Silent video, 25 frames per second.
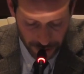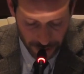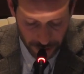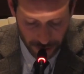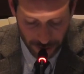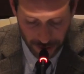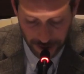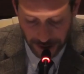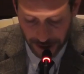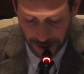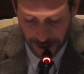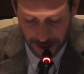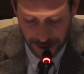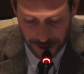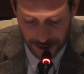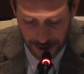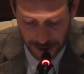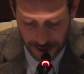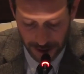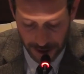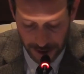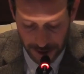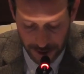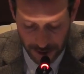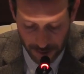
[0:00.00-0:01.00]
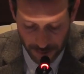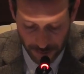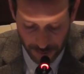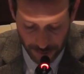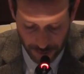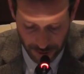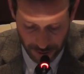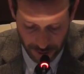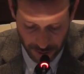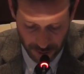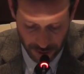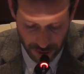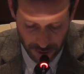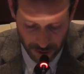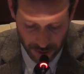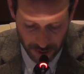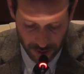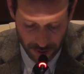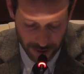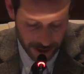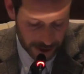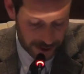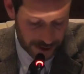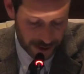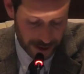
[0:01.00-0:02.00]
in our case is the French
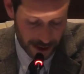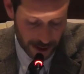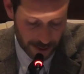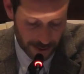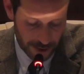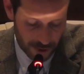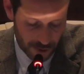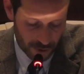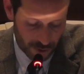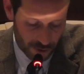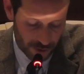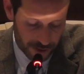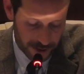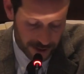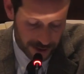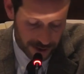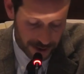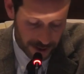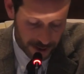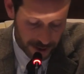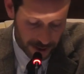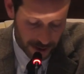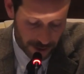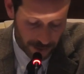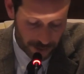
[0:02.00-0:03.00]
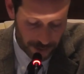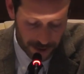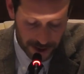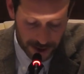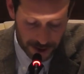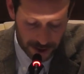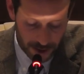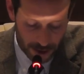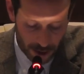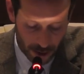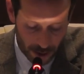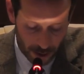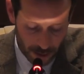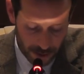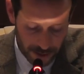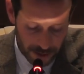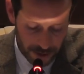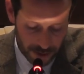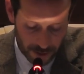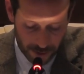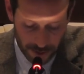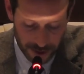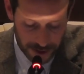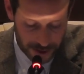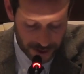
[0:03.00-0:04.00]
law, as the habitual residence of Mr.
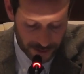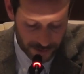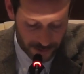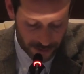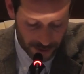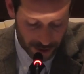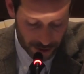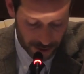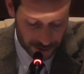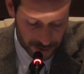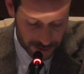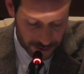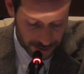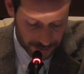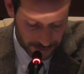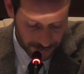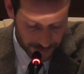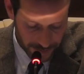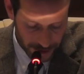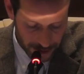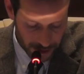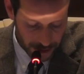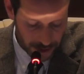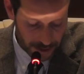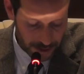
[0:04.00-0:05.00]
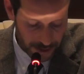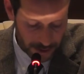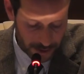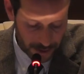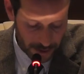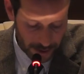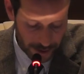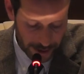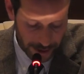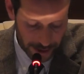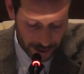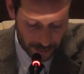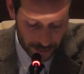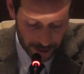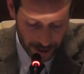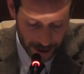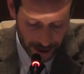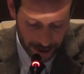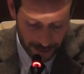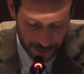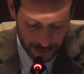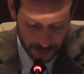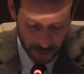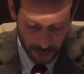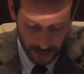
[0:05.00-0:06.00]
Olson was in France. The heir will
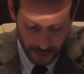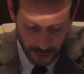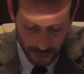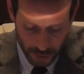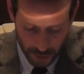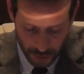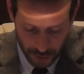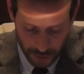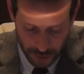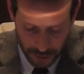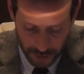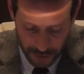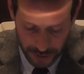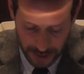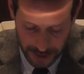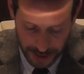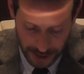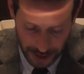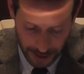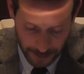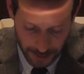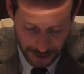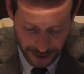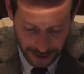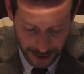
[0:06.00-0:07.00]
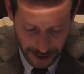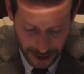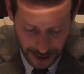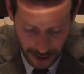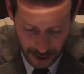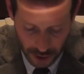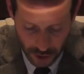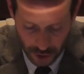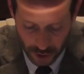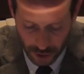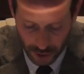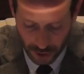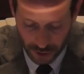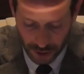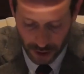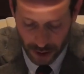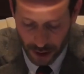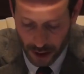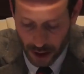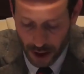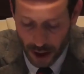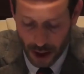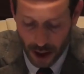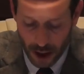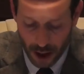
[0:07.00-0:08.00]
have to introduce their application
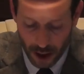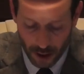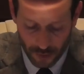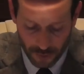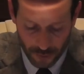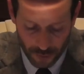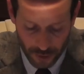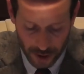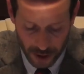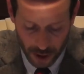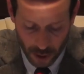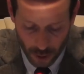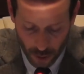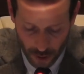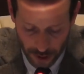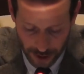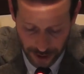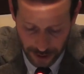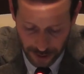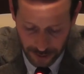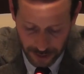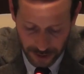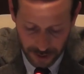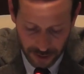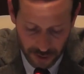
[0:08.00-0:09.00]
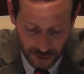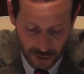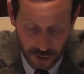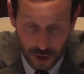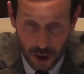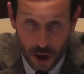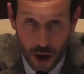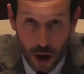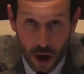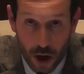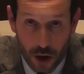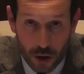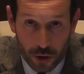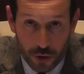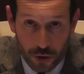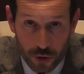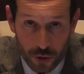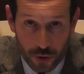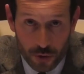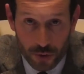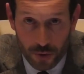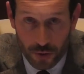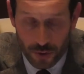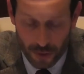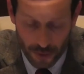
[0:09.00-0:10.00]
of requirement
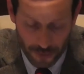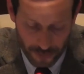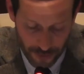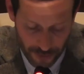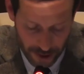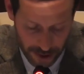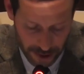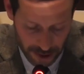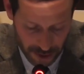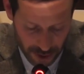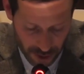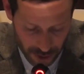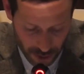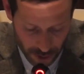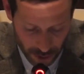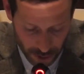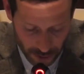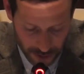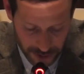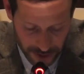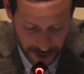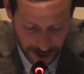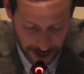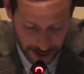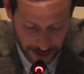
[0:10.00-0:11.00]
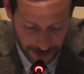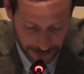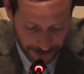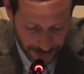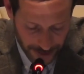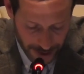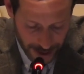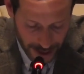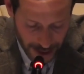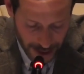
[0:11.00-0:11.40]
to the French notaire.